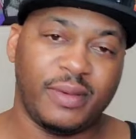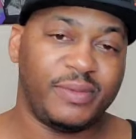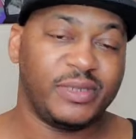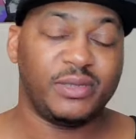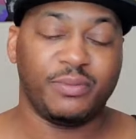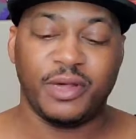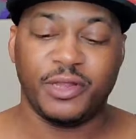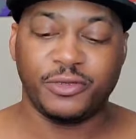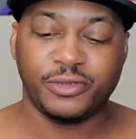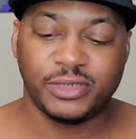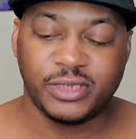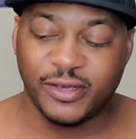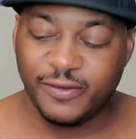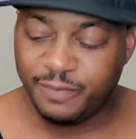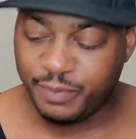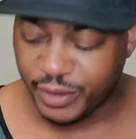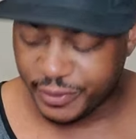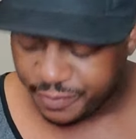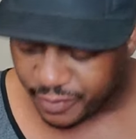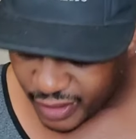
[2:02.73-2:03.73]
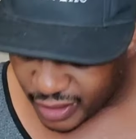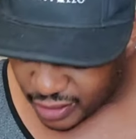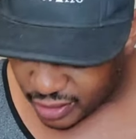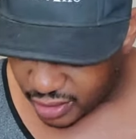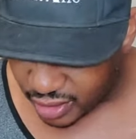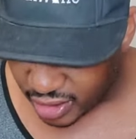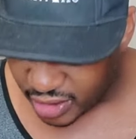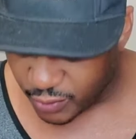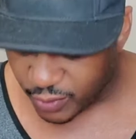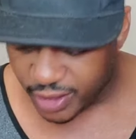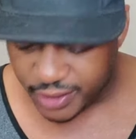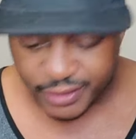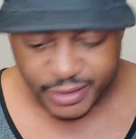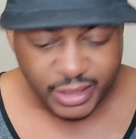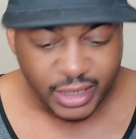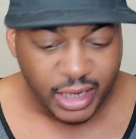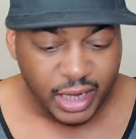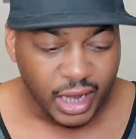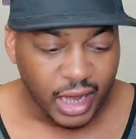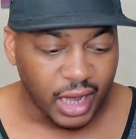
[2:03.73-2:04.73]
maybe some other stuff, but anyway,
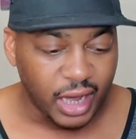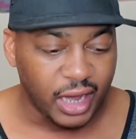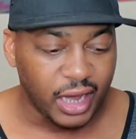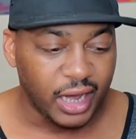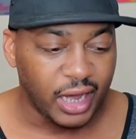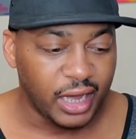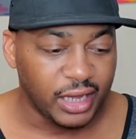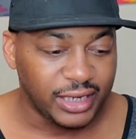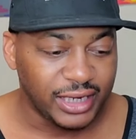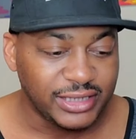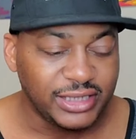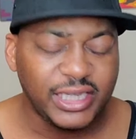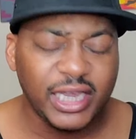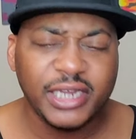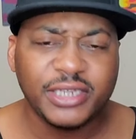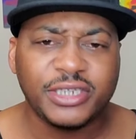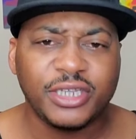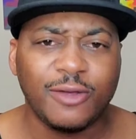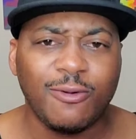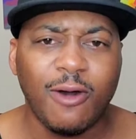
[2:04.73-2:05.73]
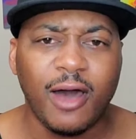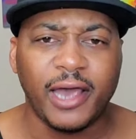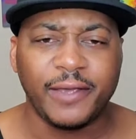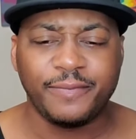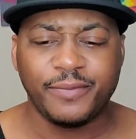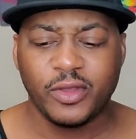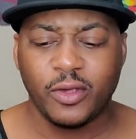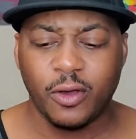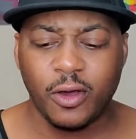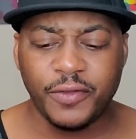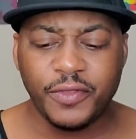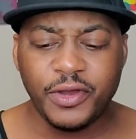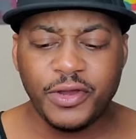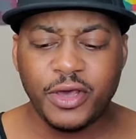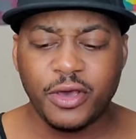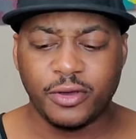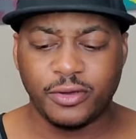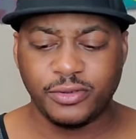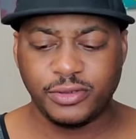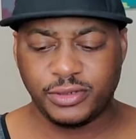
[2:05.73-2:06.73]
let's get into the wine. On the
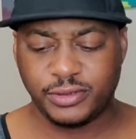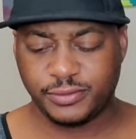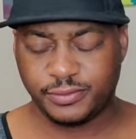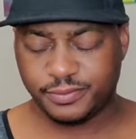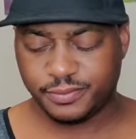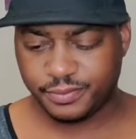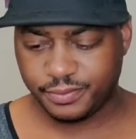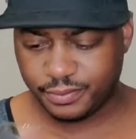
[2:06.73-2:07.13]
nose,